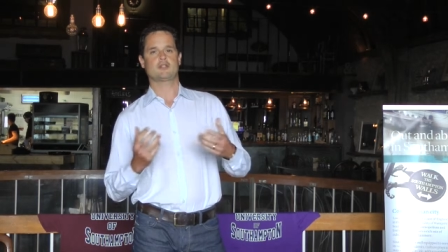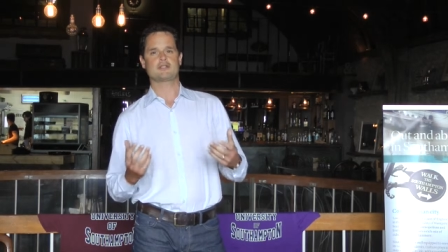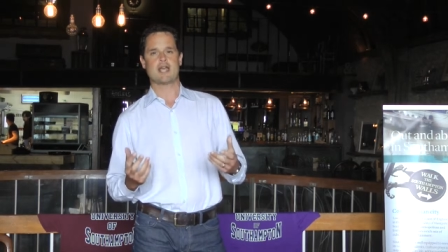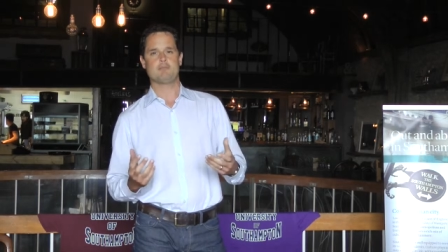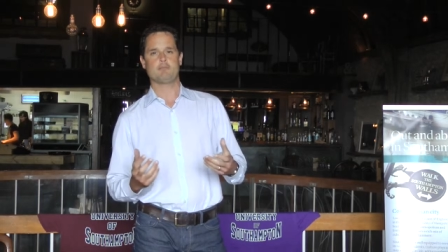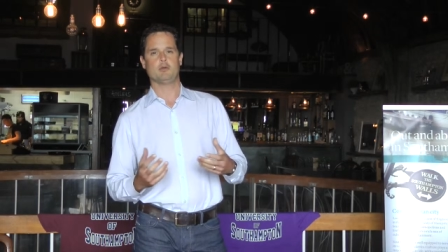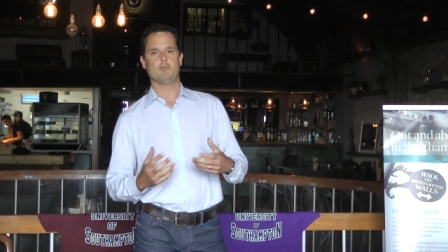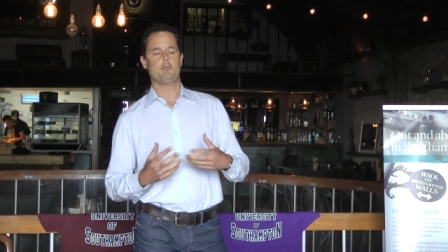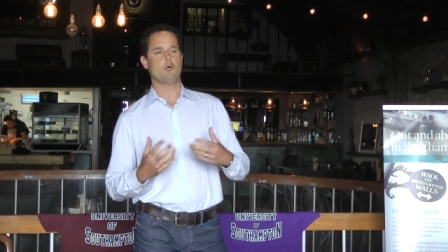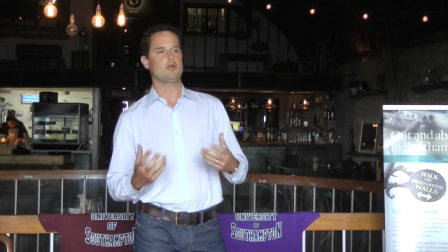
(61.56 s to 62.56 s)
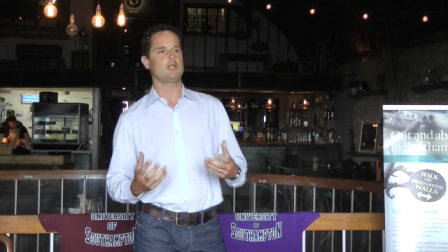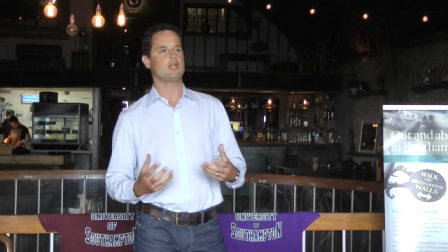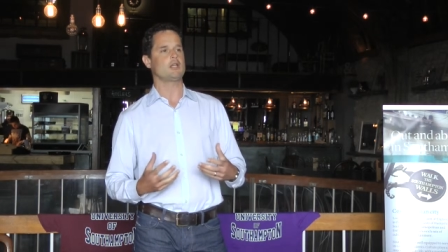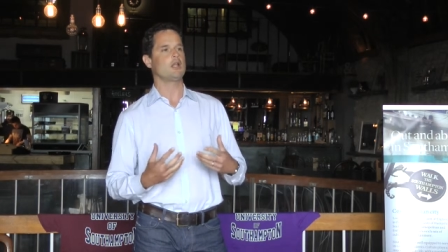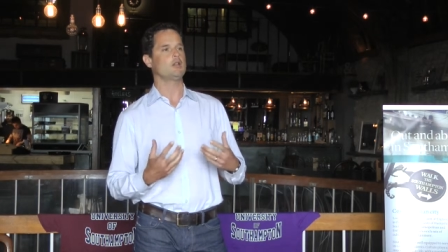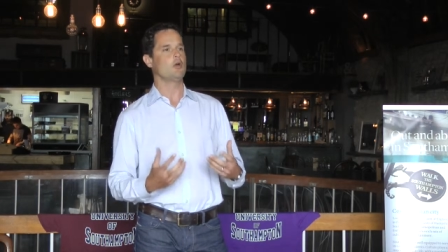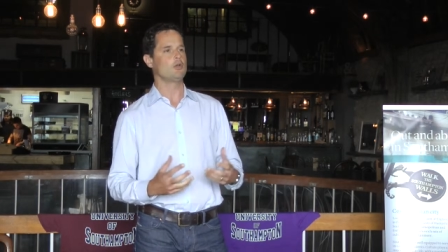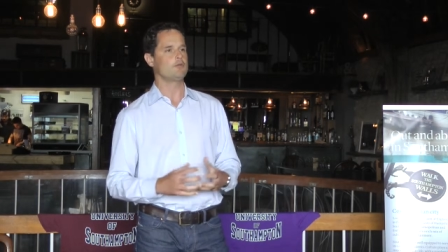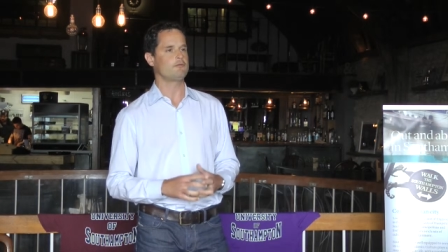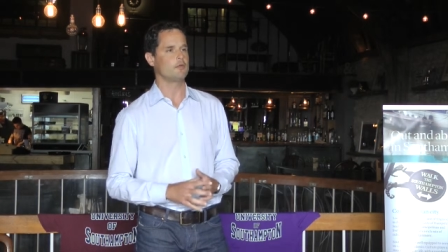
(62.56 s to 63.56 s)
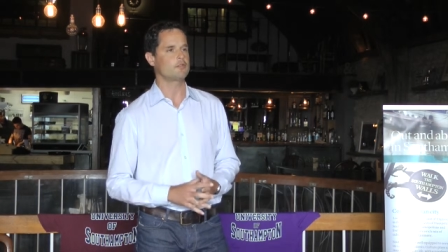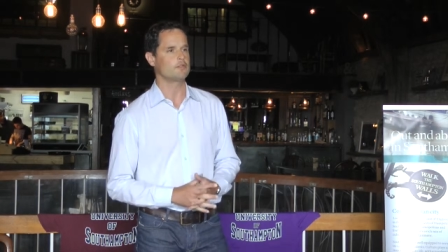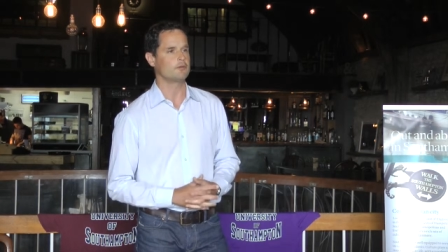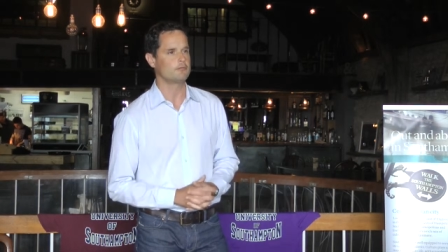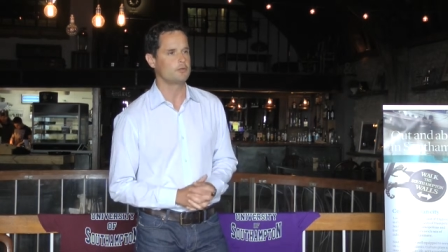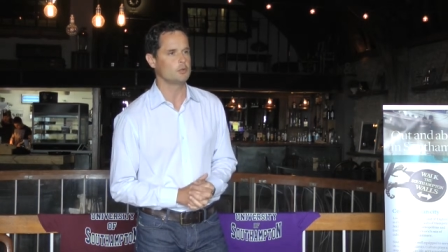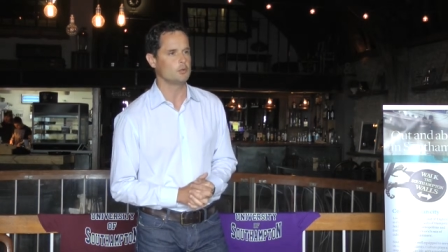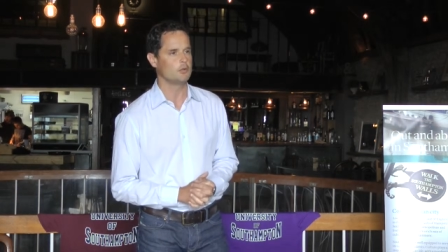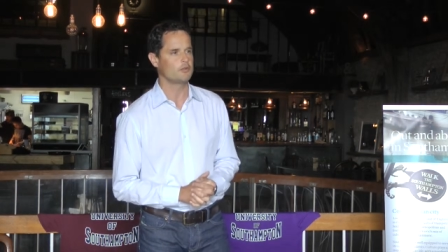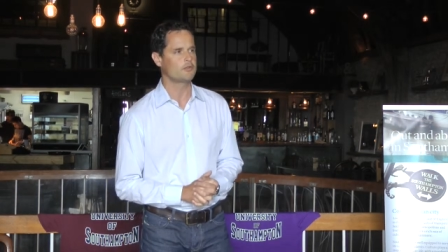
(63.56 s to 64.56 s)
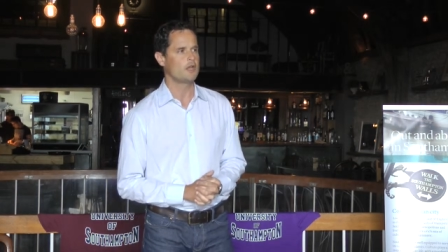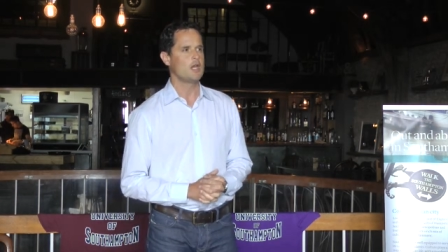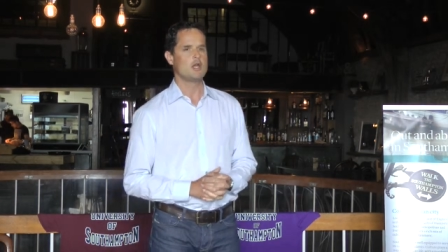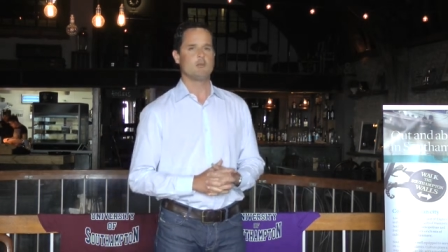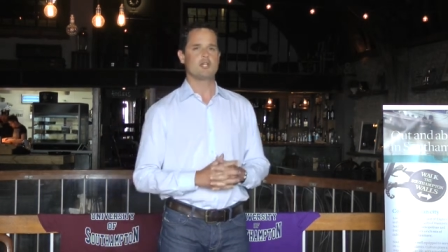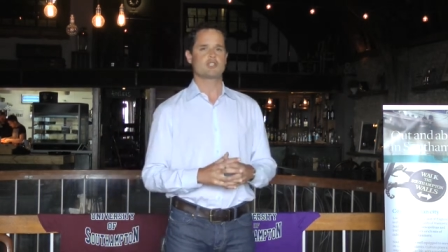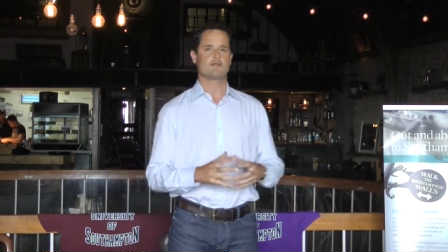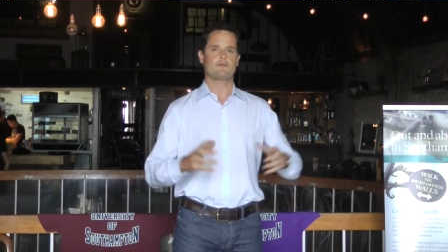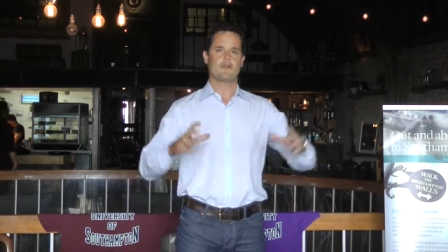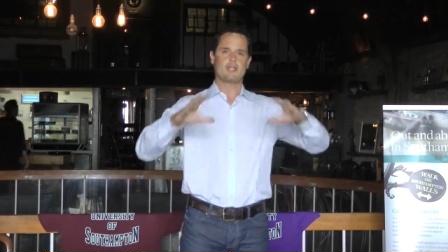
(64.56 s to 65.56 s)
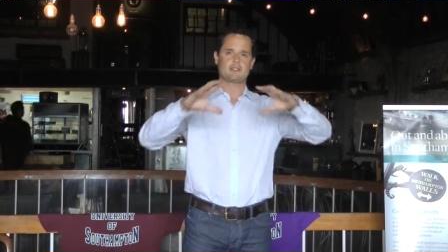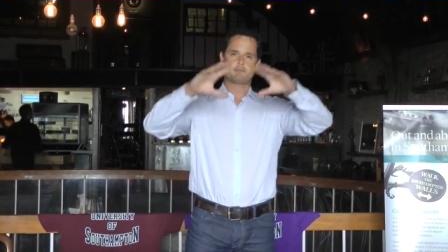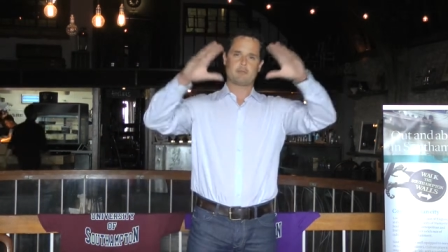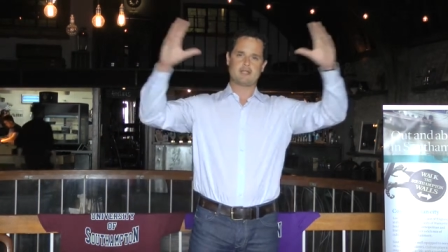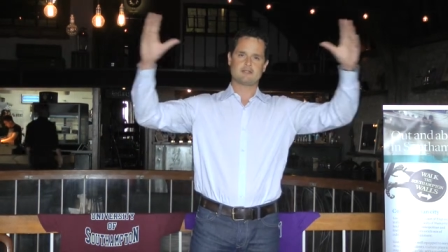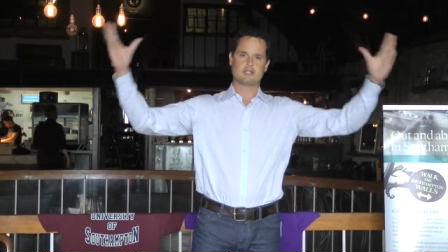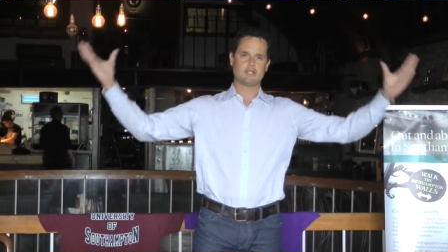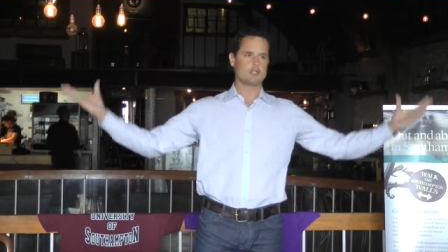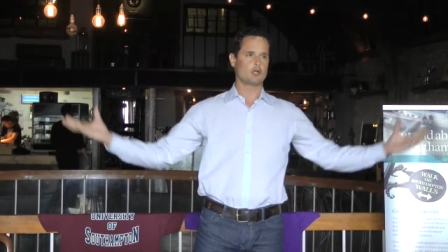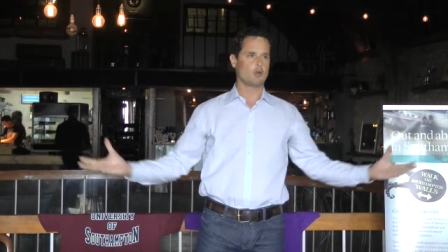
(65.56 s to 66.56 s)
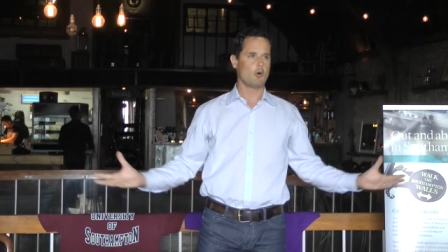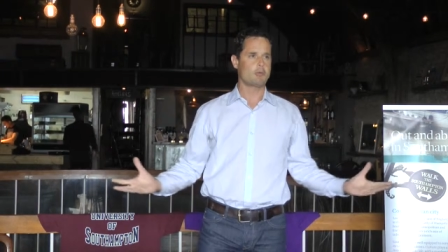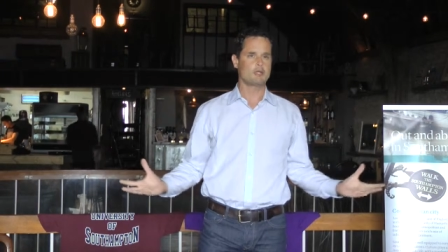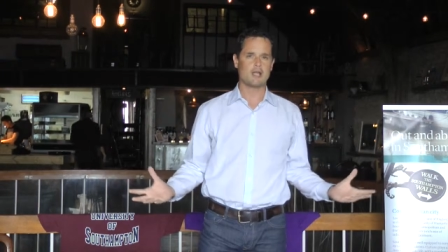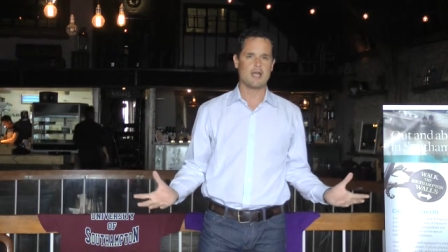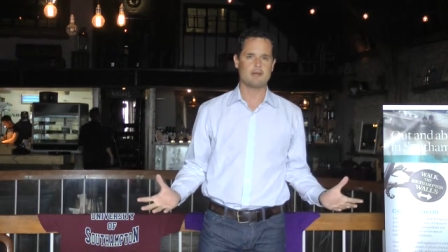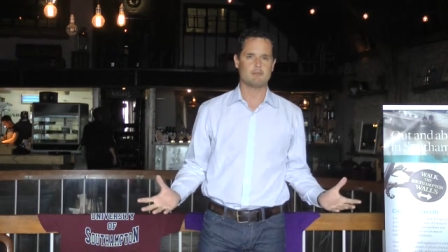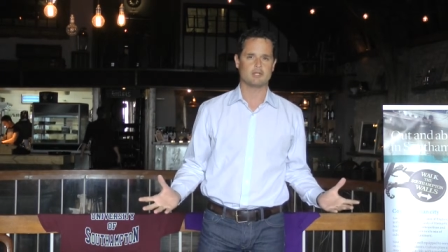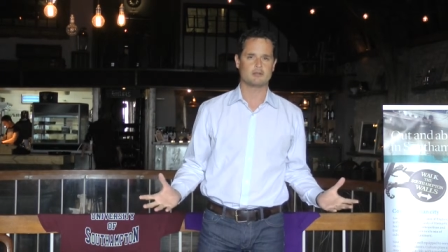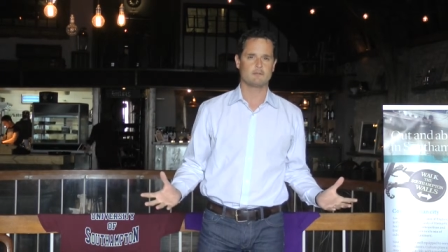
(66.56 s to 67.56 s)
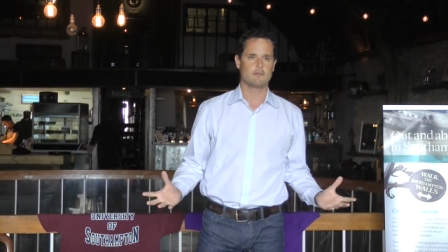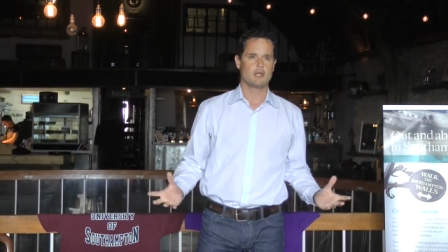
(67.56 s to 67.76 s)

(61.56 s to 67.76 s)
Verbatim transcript: example, burning a lot of fossil fuels, which affects basically the global climate.